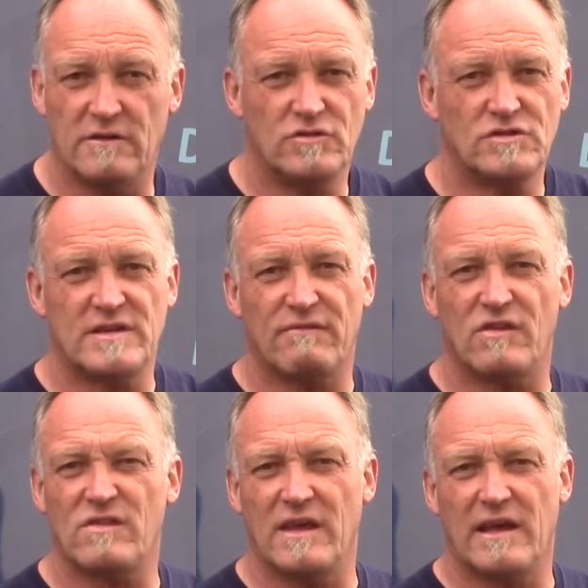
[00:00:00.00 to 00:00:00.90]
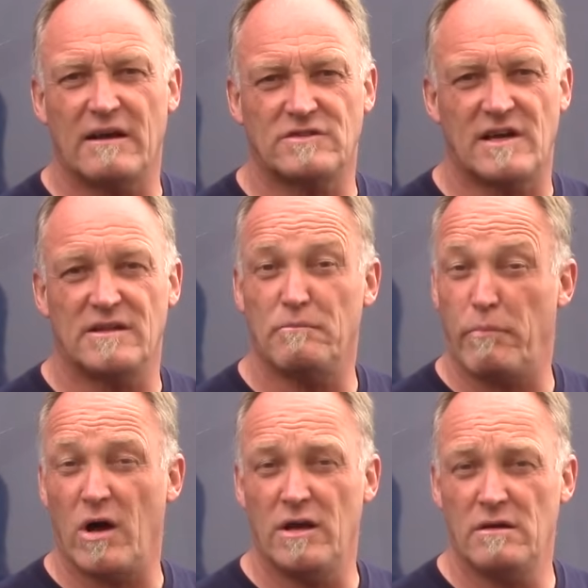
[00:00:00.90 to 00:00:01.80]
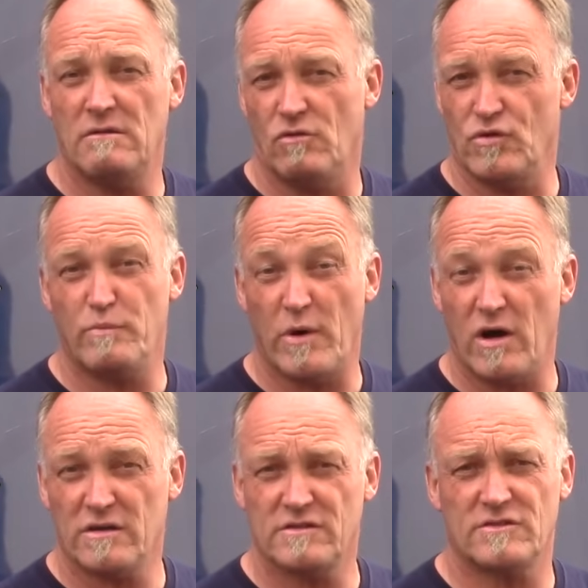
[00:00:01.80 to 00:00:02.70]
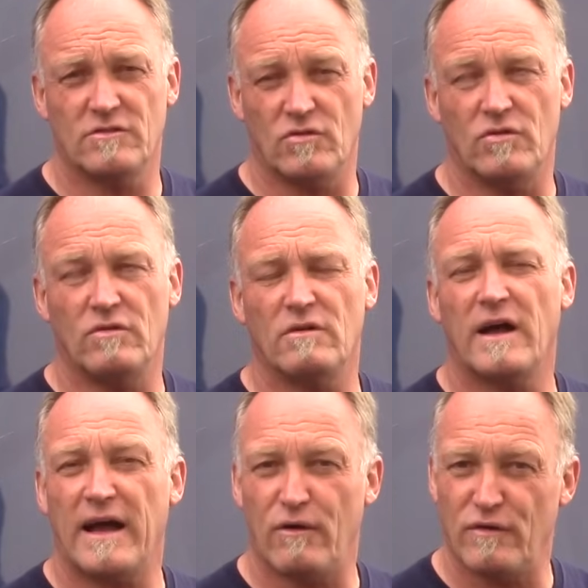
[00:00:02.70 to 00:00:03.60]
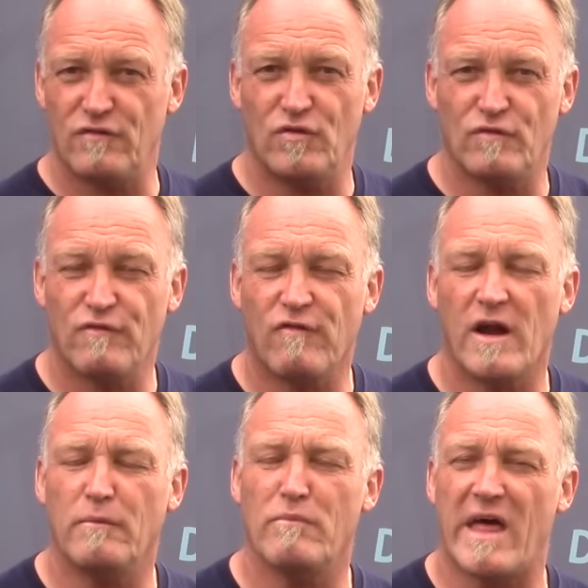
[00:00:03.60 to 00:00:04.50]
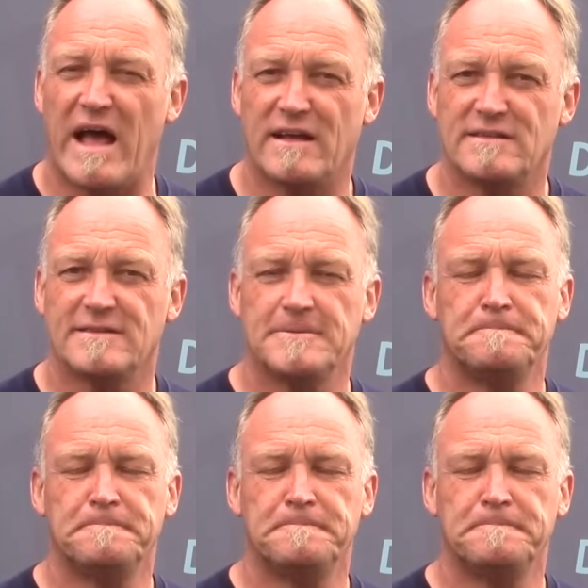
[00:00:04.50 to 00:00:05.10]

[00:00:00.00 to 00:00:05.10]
You just have to think outside the bun or the box or however you frame that.